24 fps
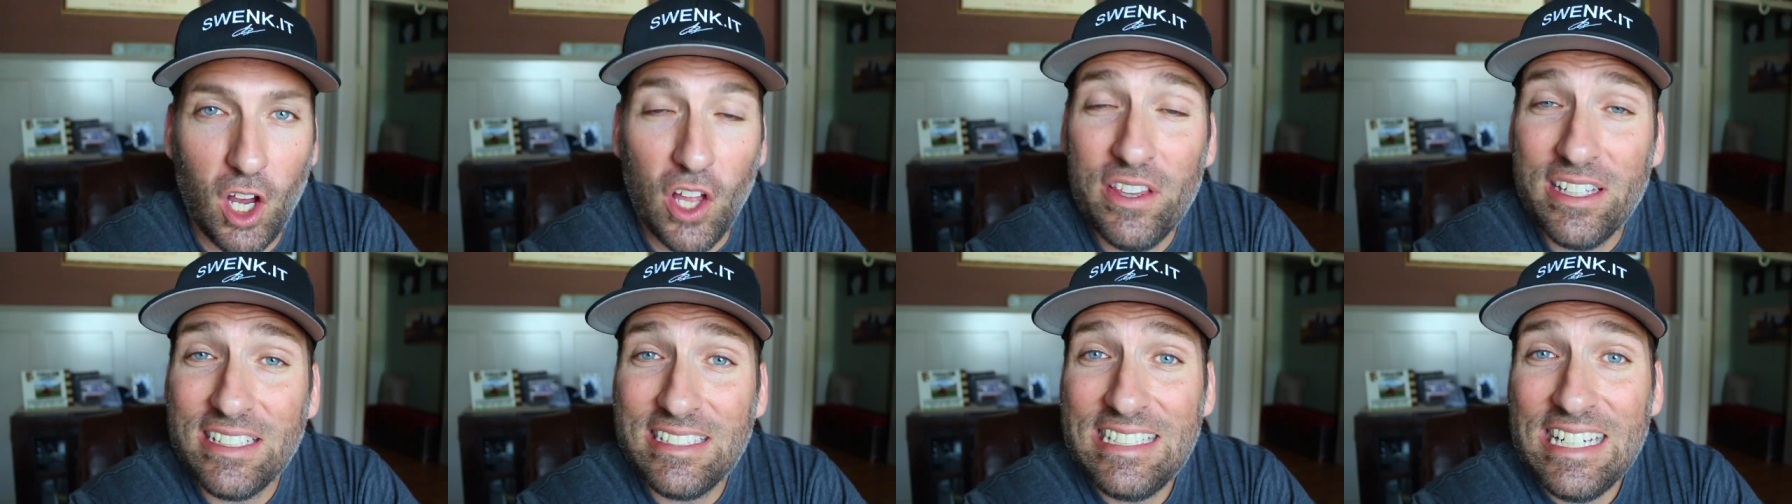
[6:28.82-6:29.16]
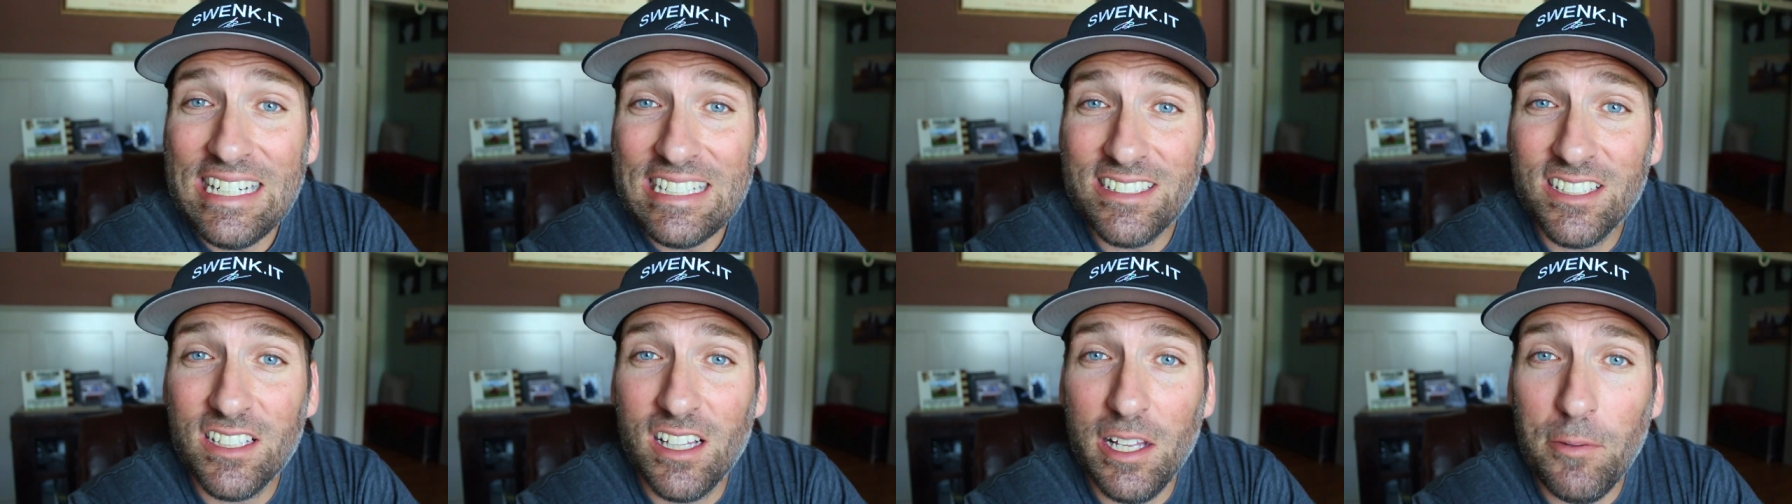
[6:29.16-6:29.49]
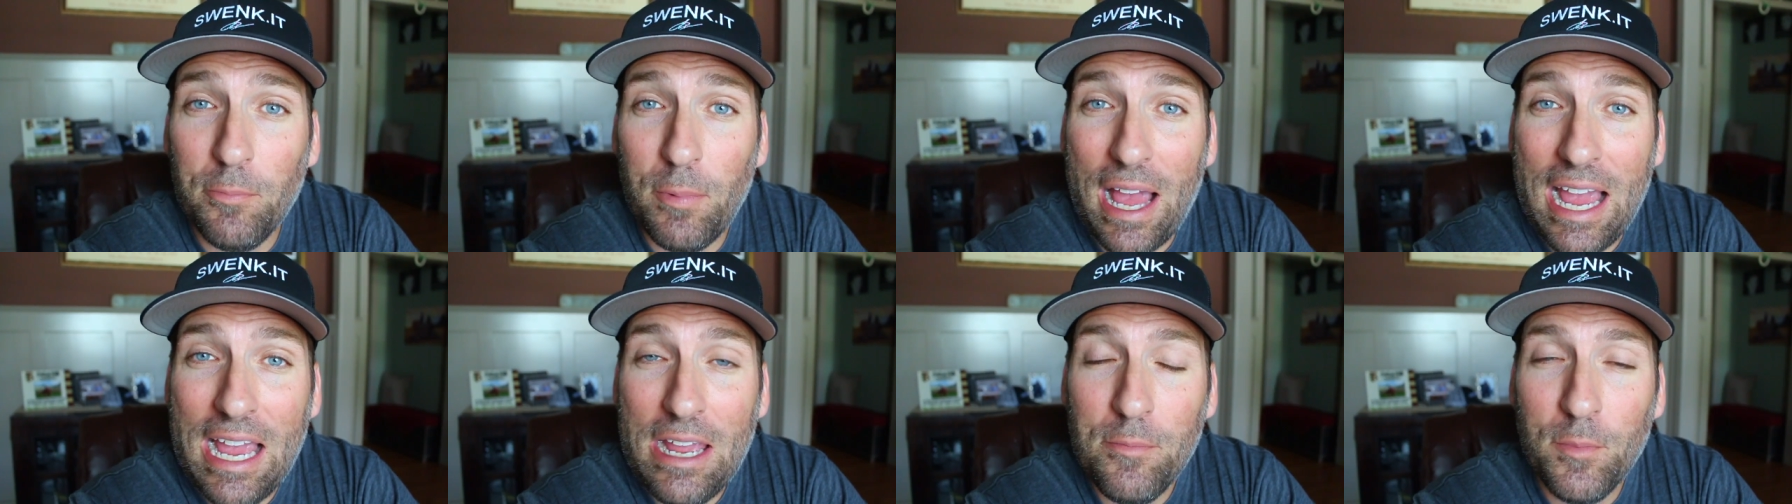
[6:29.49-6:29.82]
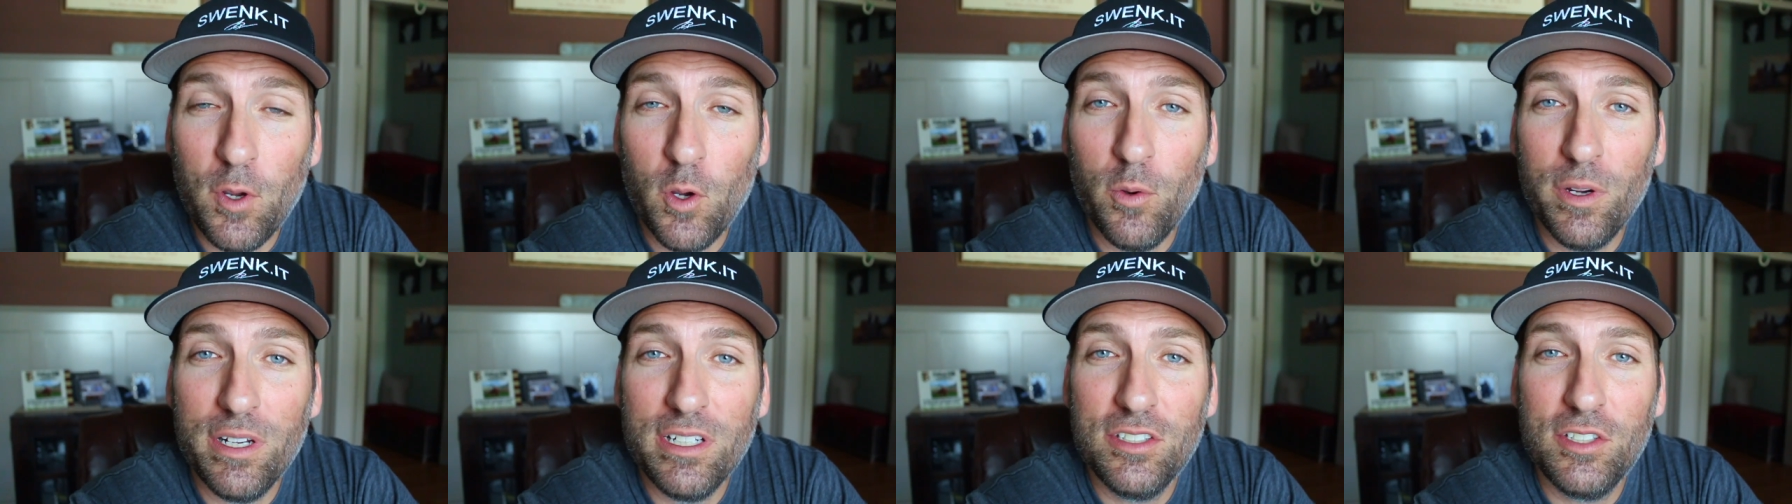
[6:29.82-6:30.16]
On this next clip, I'm
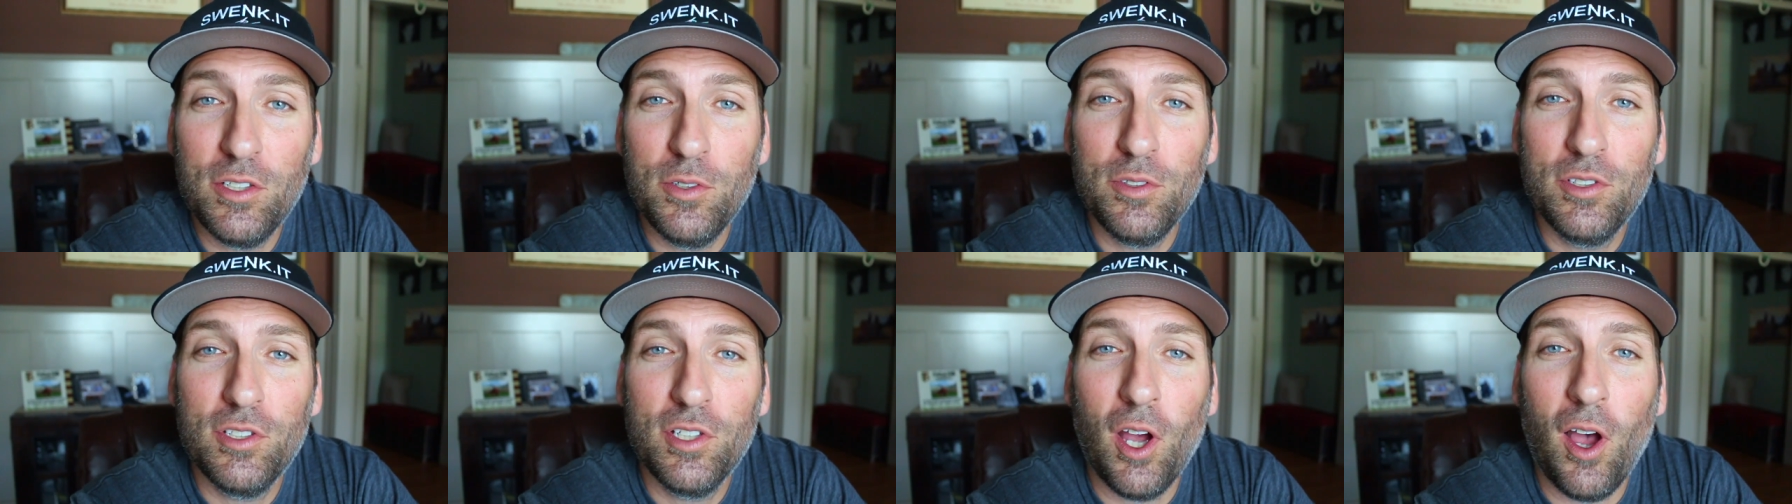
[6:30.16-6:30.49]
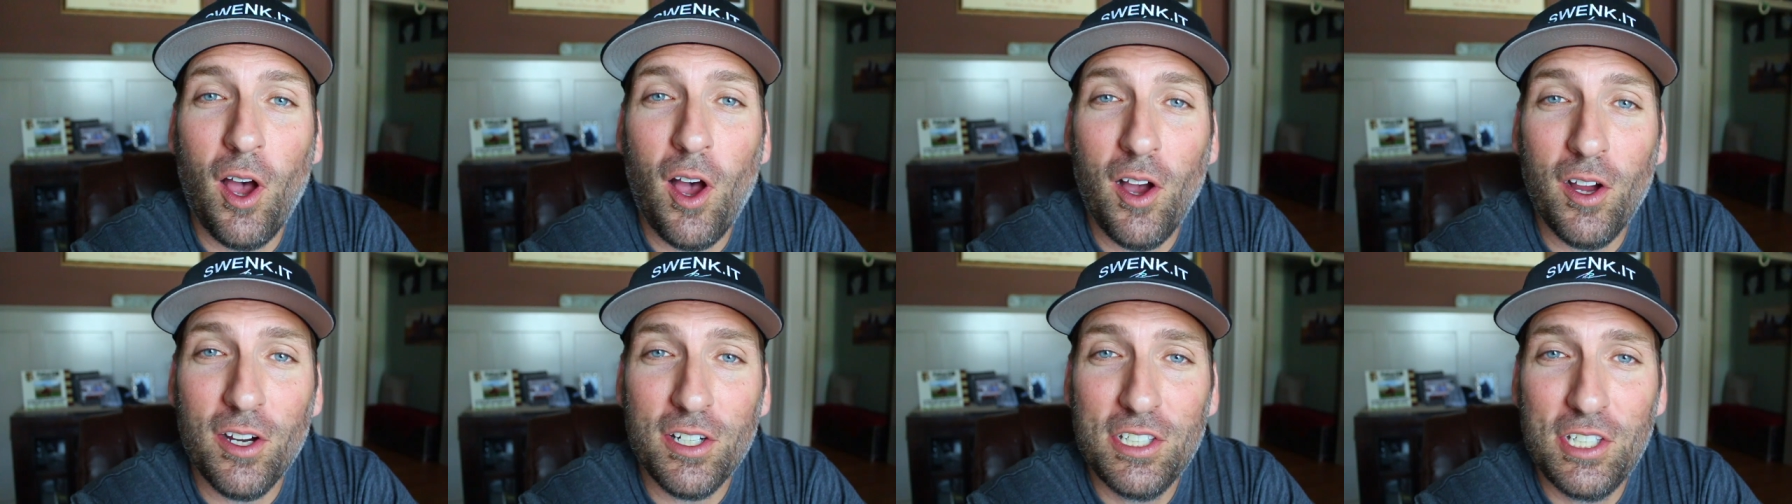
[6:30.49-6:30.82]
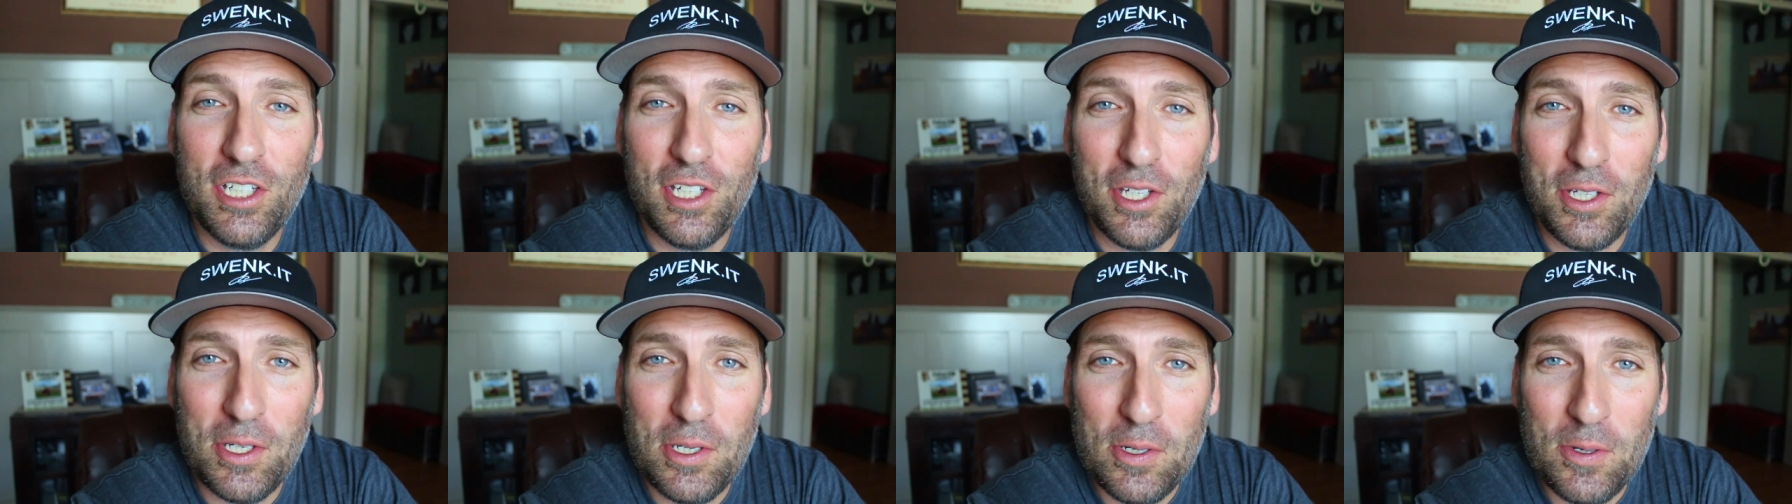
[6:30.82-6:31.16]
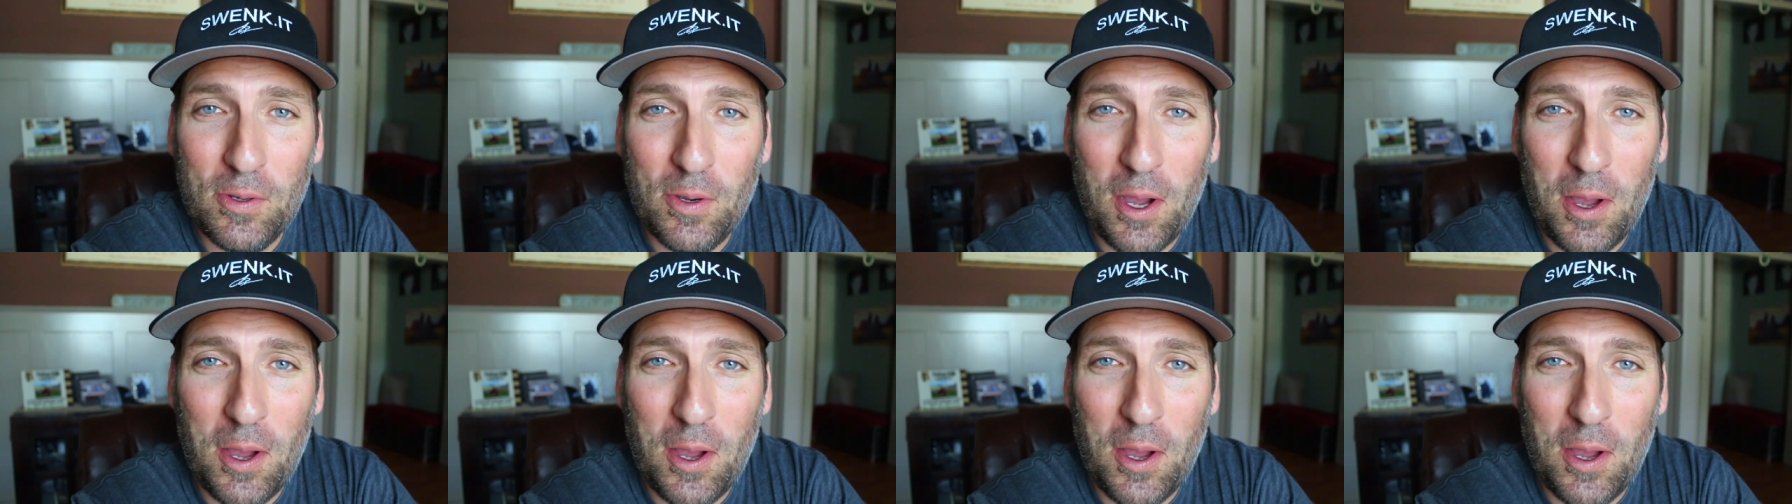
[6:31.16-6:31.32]
going to talk to you